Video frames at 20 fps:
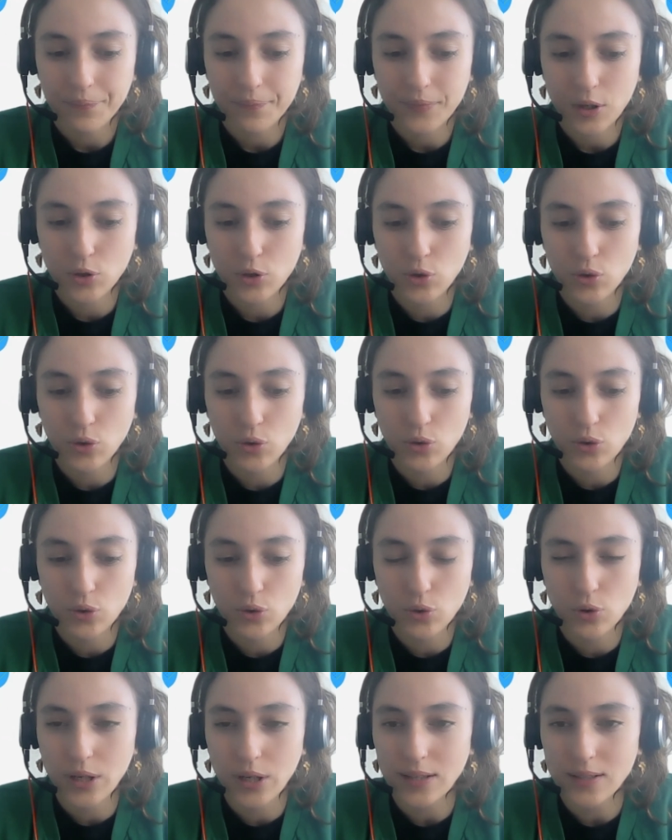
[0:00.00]

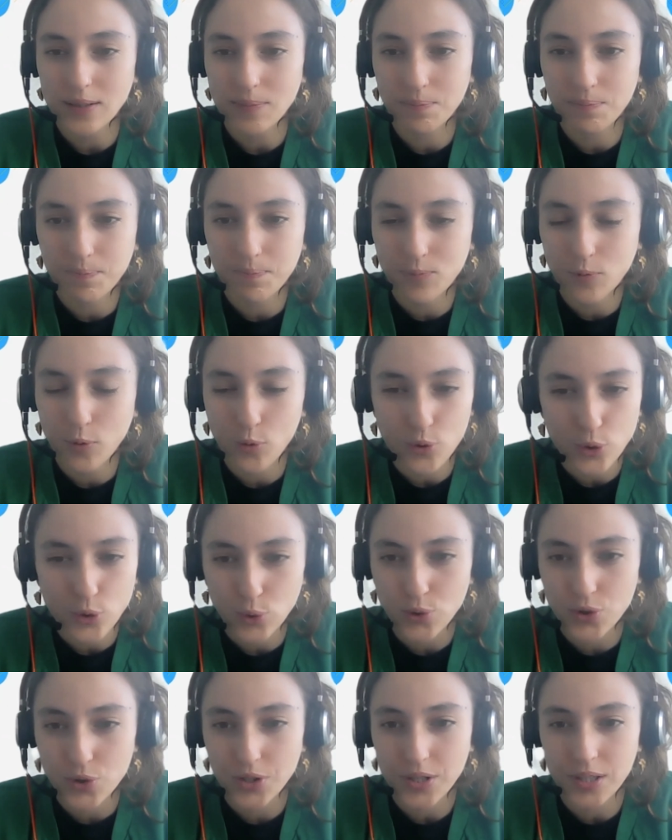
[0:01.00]
You get
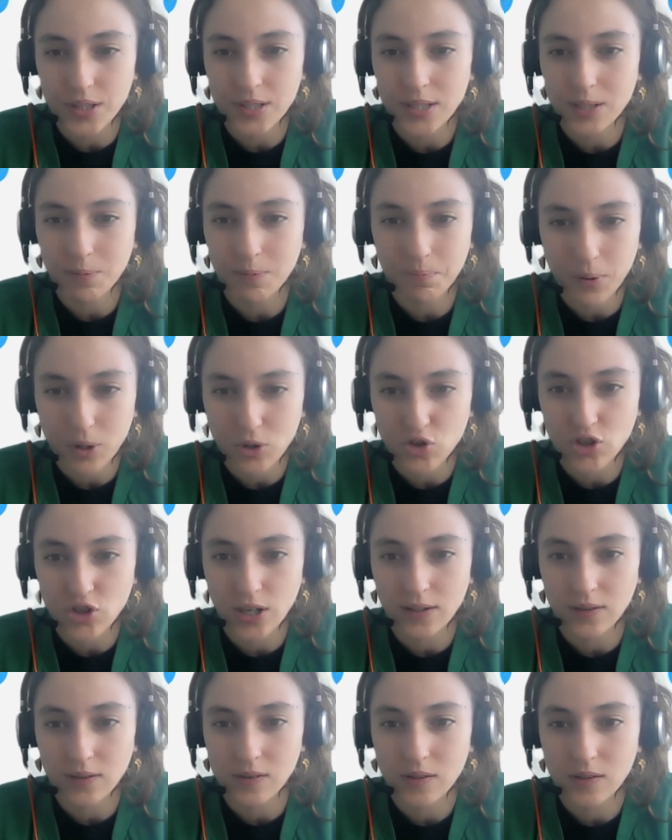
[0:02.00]
resources,
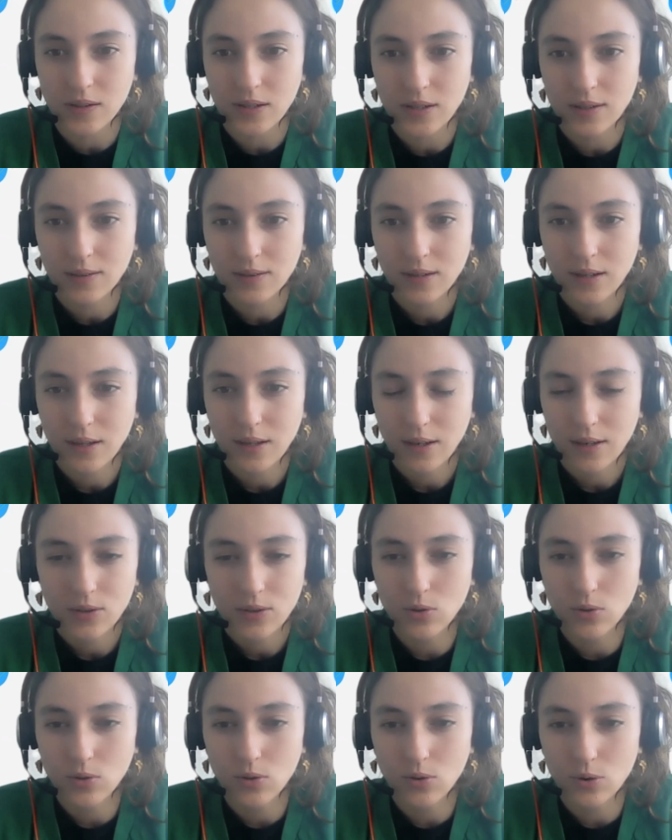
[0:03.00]
budget,
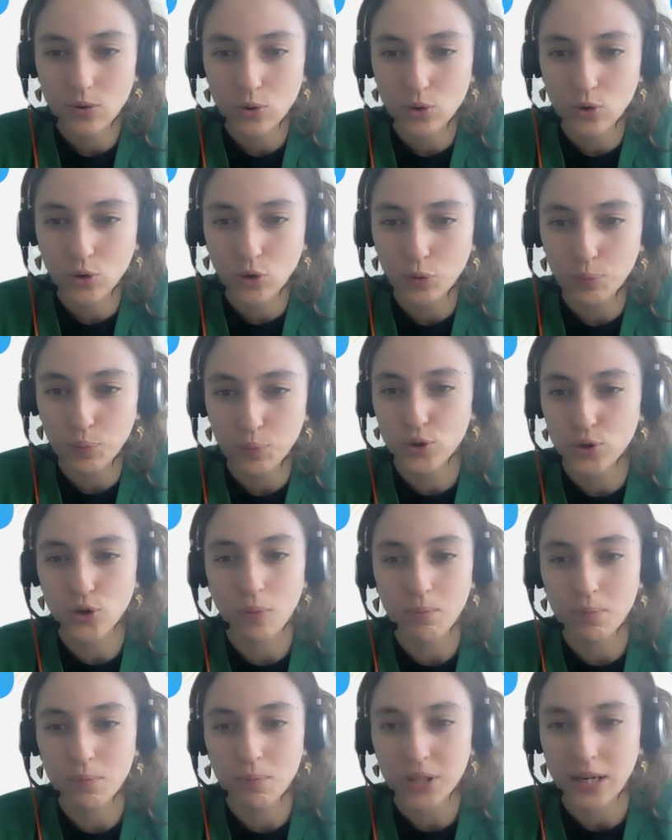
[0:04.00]
you don't put
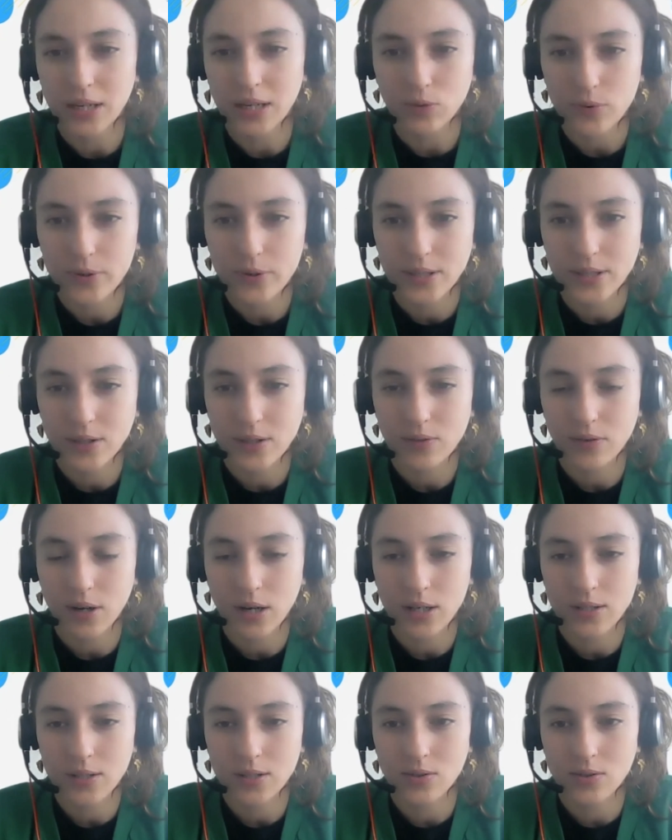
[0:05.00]
your money at risk, right?